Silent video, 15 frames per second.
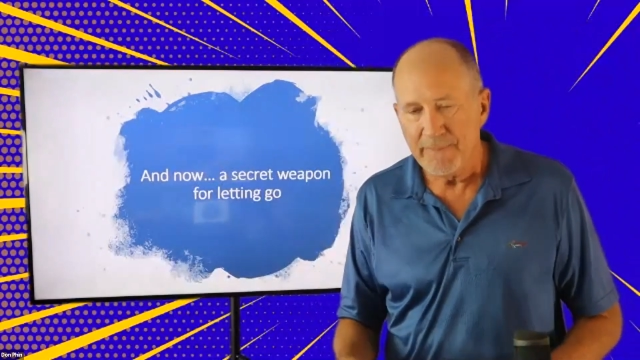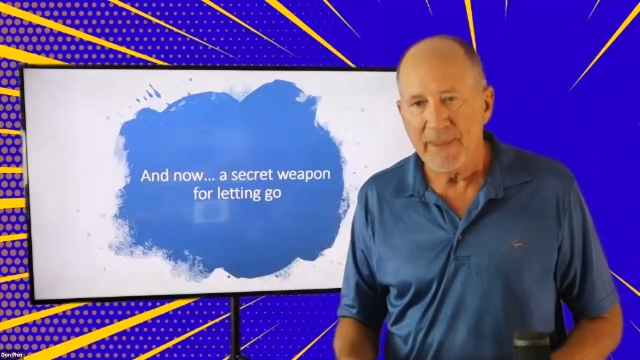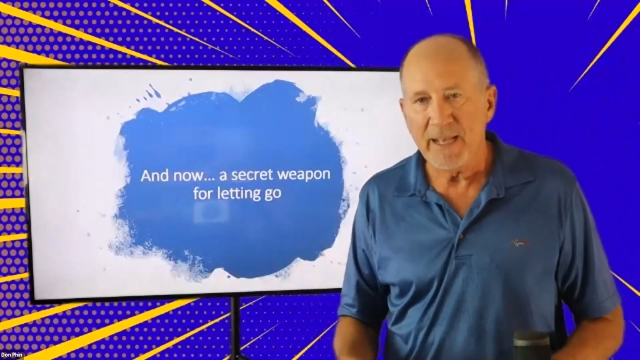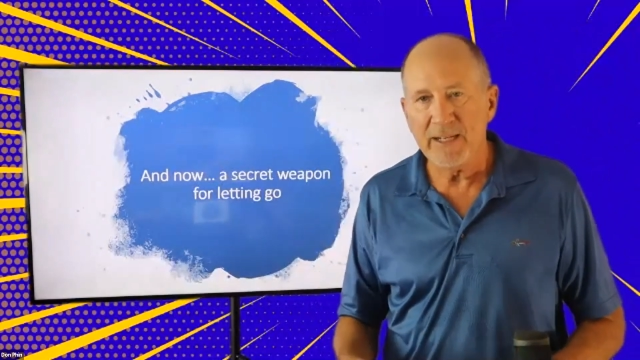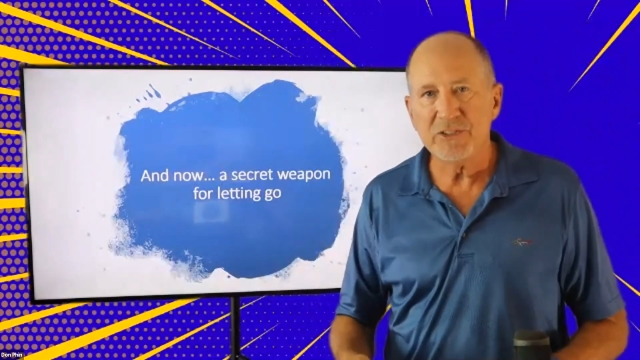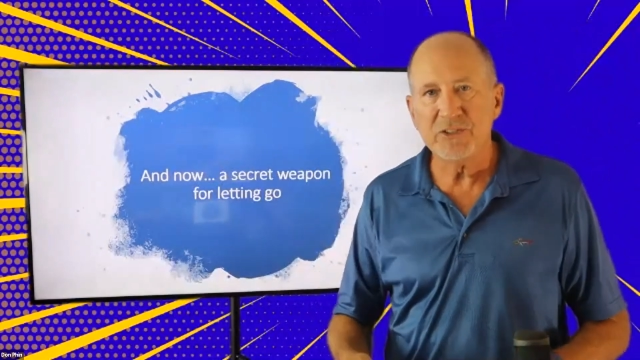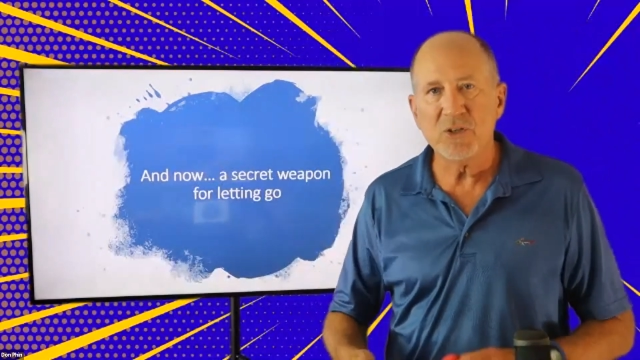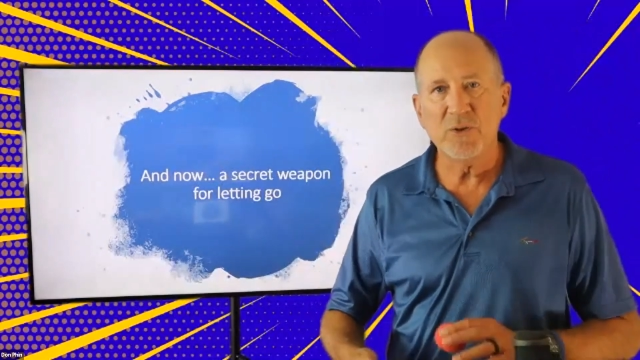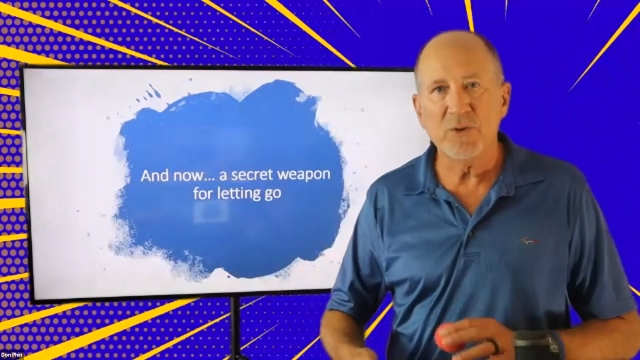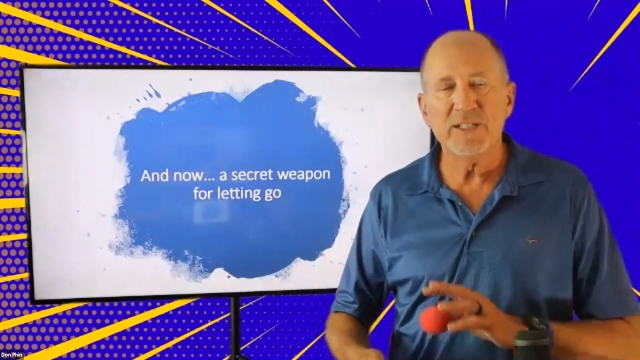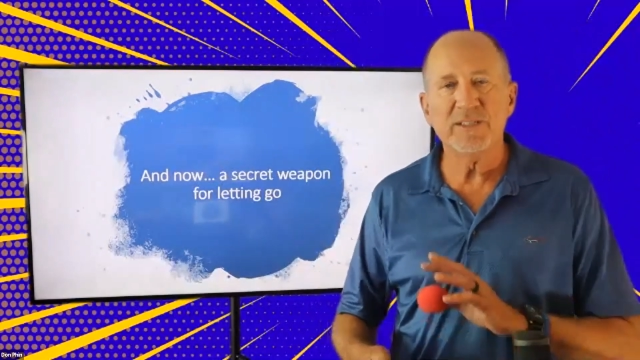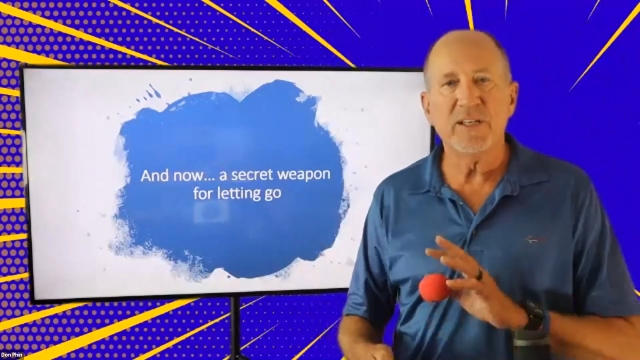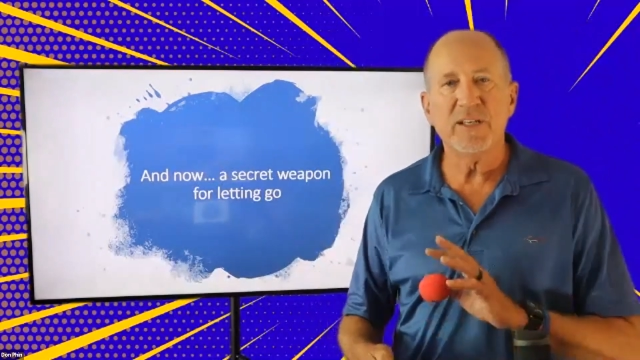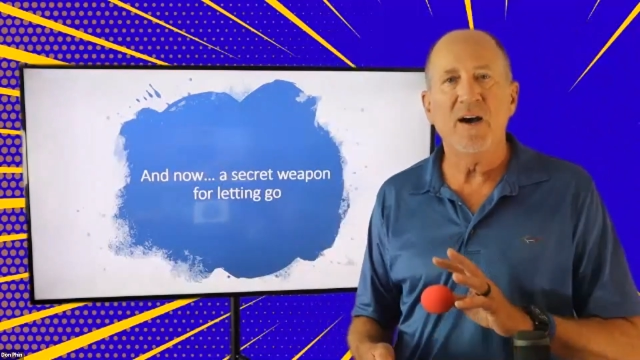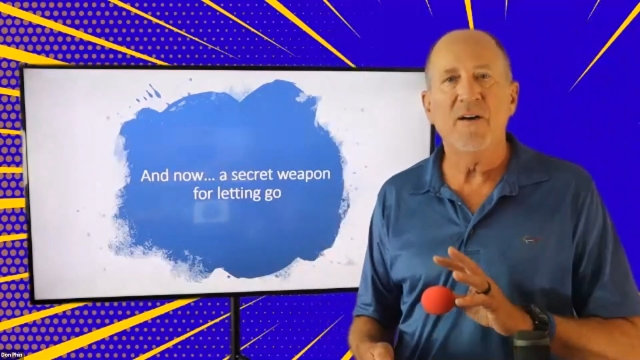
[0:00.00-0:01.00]
And so
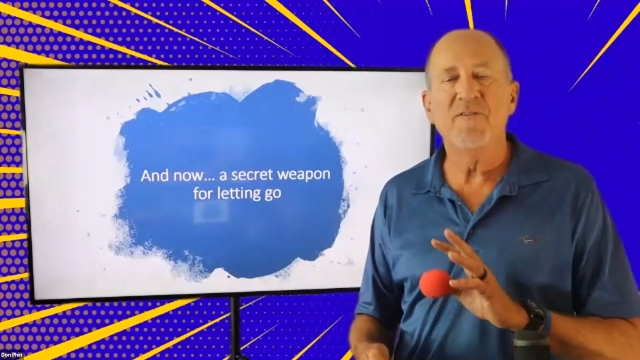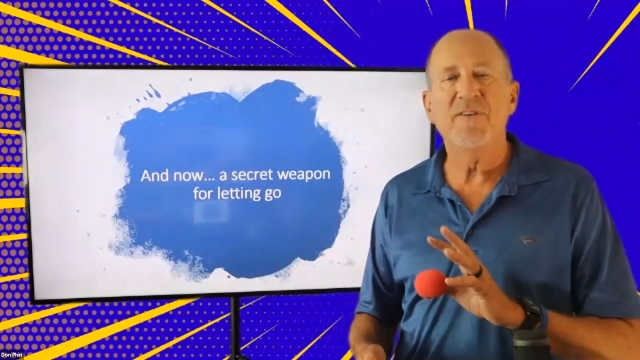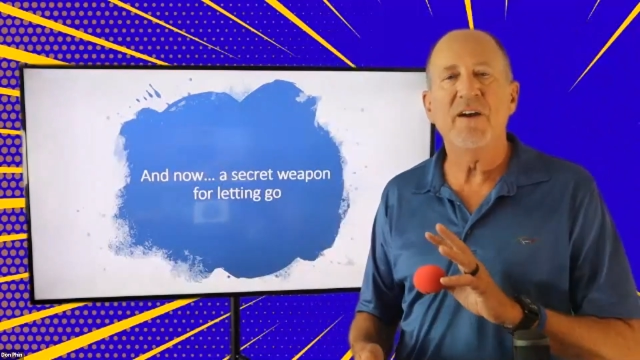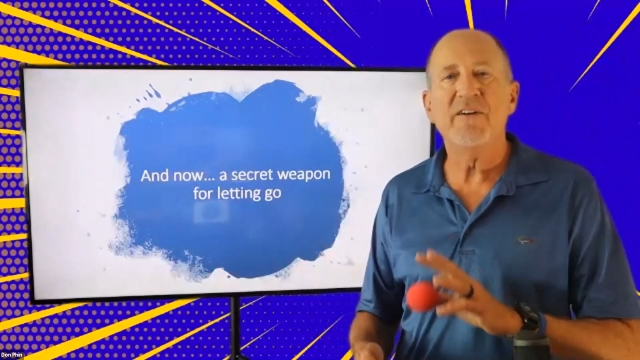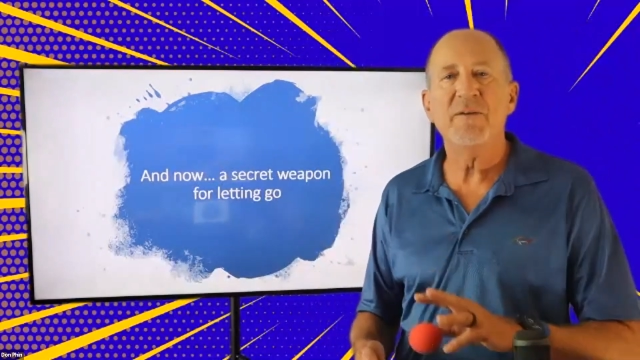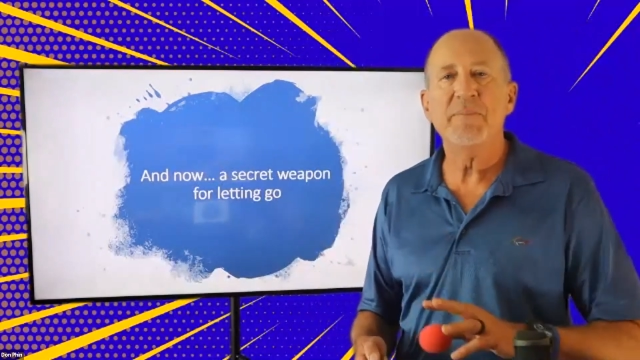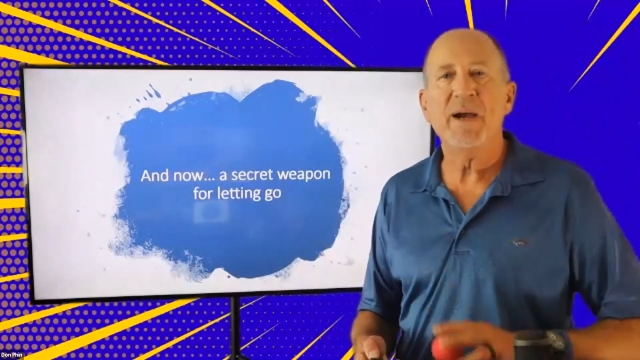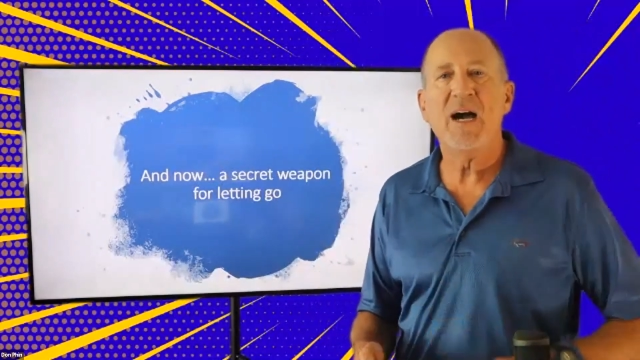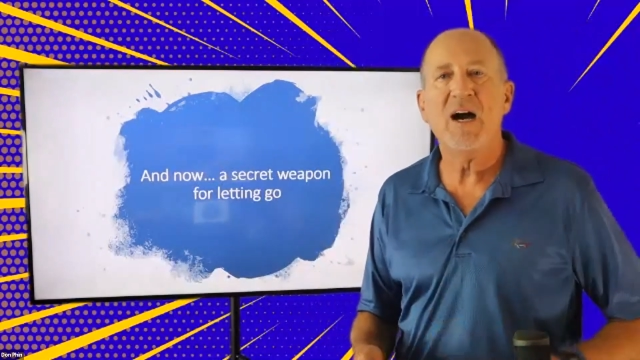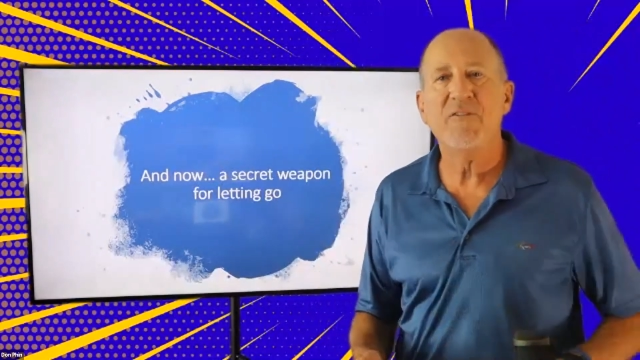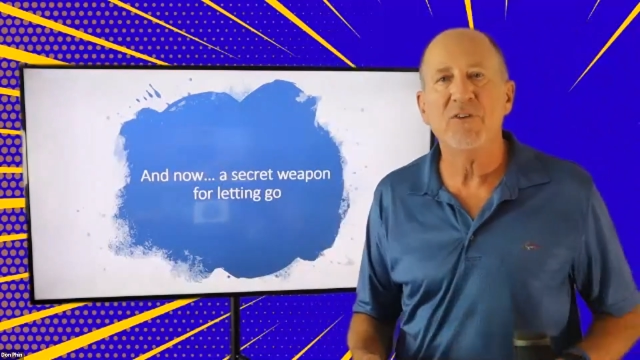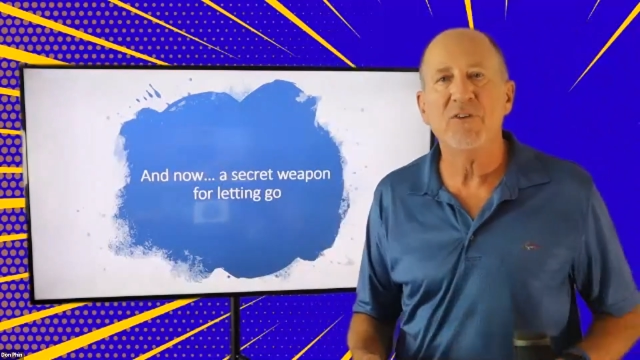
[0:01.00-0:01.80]
there's a very powerful